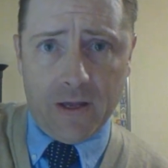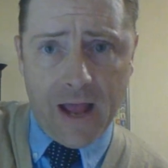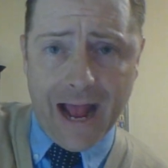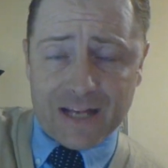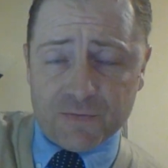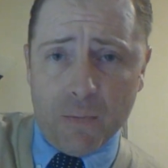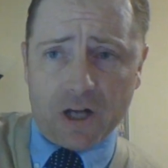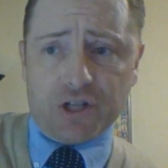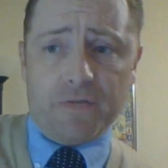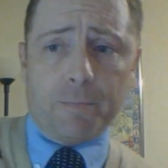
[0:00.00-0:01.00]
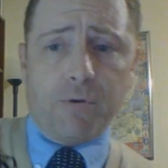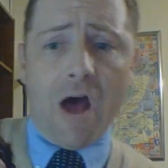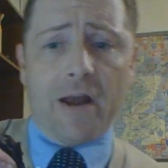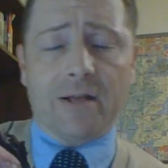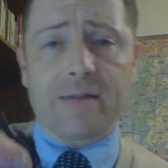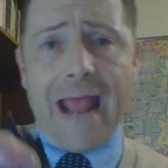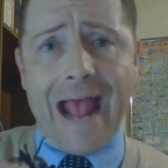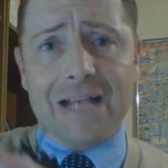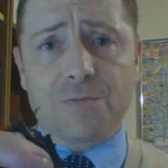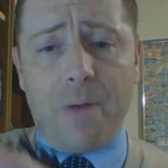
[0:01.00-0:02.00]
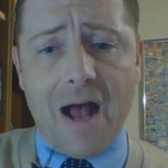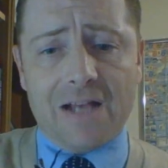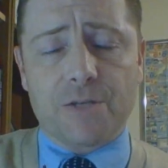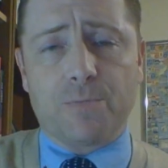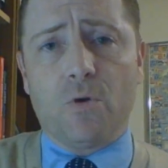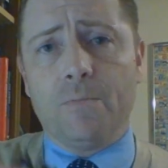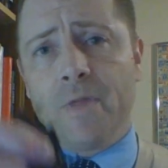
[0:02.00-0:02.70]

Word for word: as much of the product as possible.